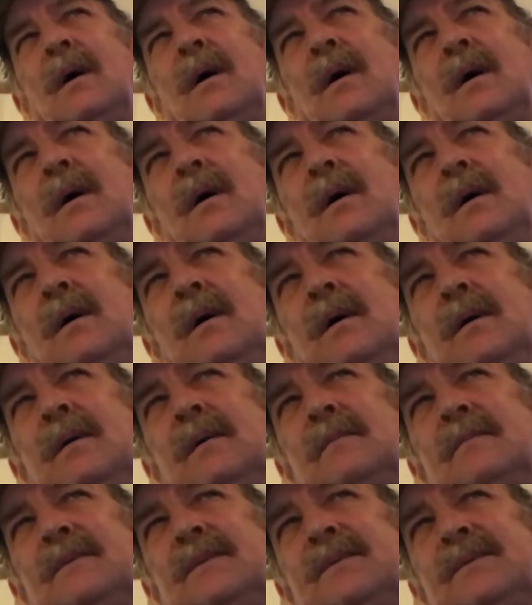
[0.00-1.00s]
I
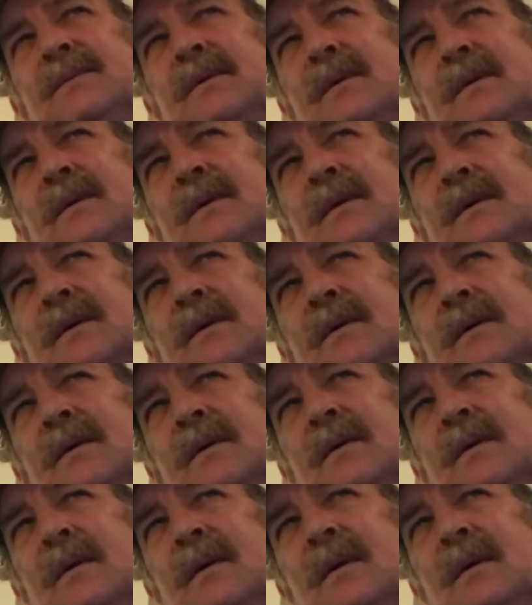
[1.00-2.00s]
am sitting
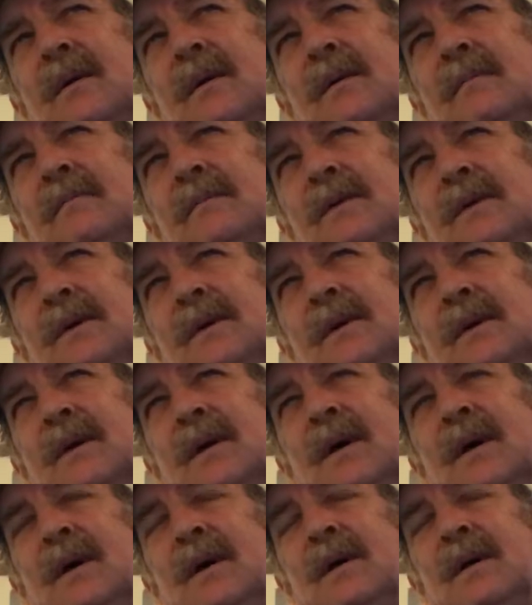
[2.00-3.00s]
here and I'm looking
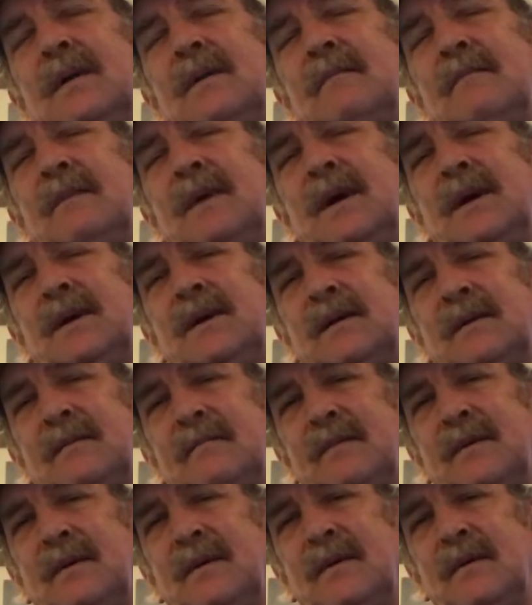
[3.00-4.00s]
at Making a
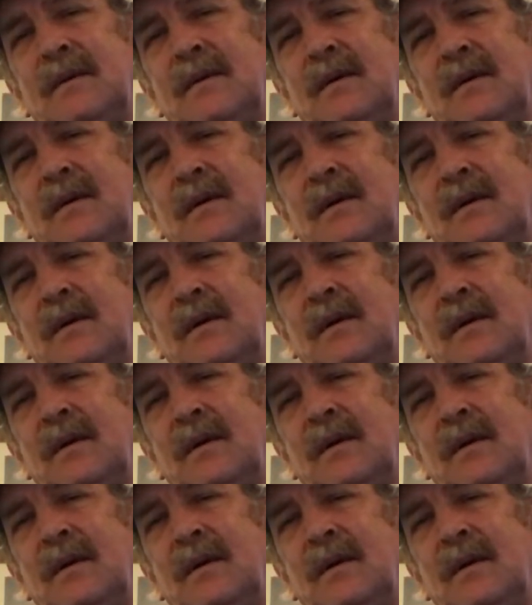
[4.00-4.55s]
Murderer.